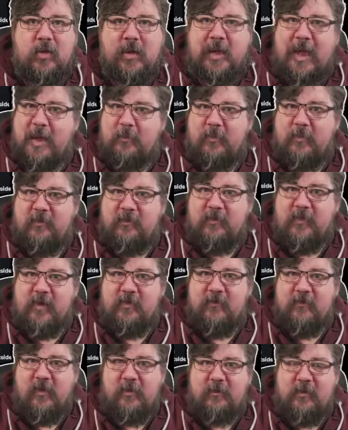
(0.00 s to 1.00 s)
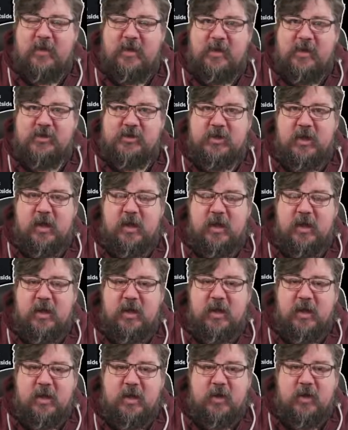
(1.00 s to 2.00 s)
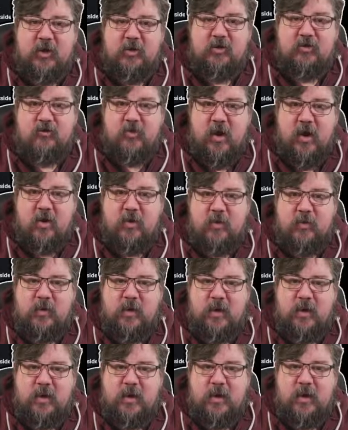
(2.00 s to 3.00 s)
the camera feed from the DJI drone